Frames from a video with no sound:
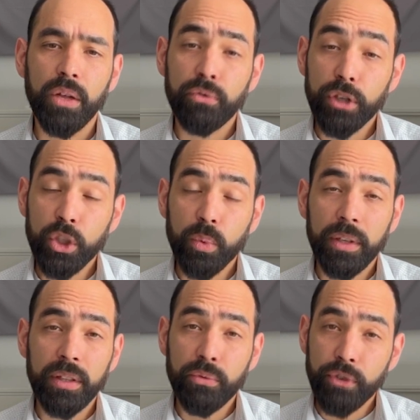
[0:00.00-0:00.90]
First
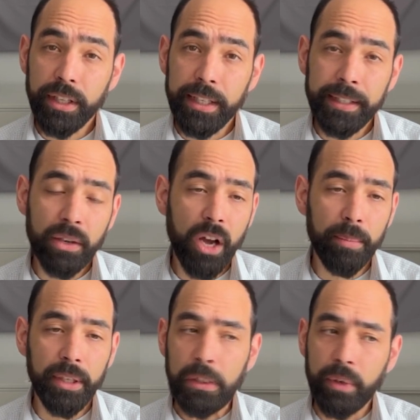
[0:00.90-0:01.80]
one, the free data
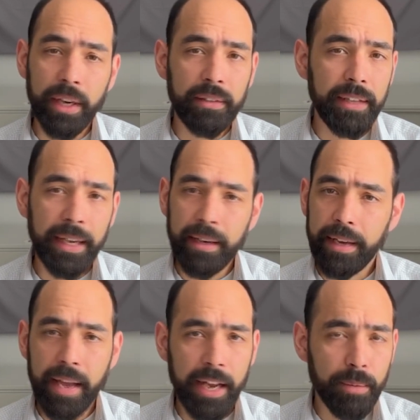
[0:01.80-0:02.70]
copy, you can get
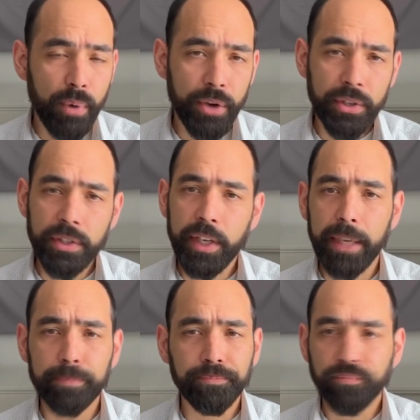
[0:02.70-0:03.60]
at any point in
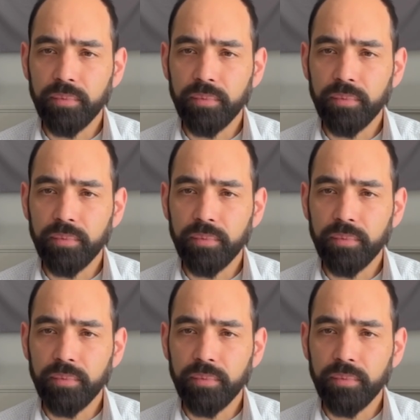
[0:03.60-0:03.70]
time,